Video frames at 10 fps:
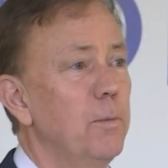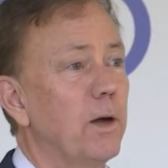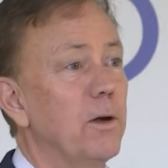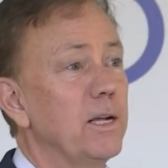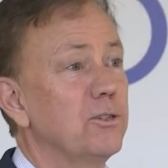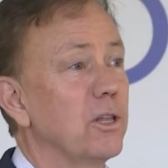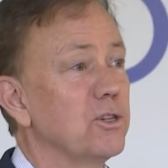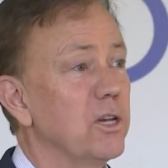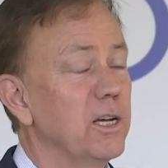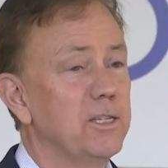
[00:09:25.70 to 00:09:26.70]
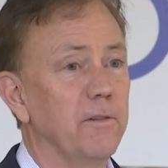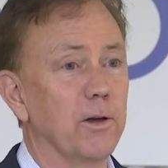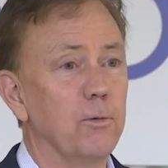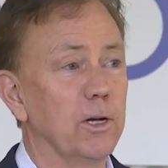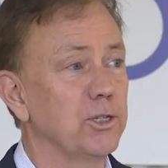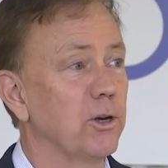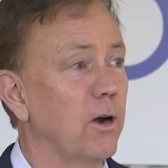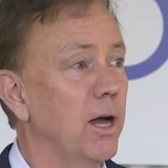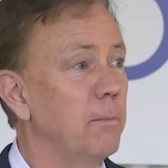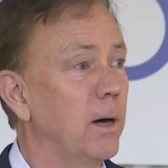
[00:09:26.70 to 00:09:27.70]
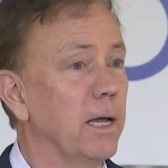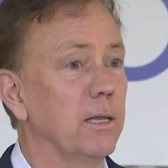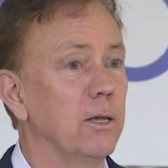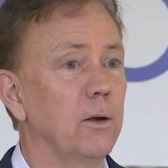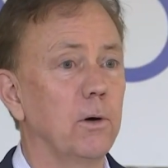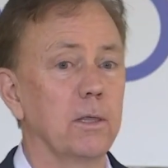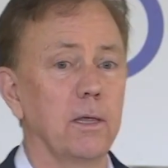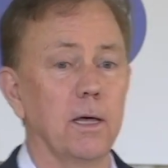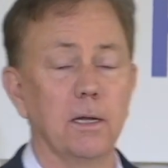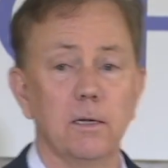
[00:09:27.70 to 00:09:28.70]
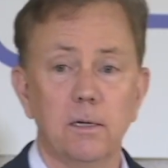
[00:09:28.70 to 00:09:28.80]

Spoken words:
You better answer the scientific question, or I might. You don't want that.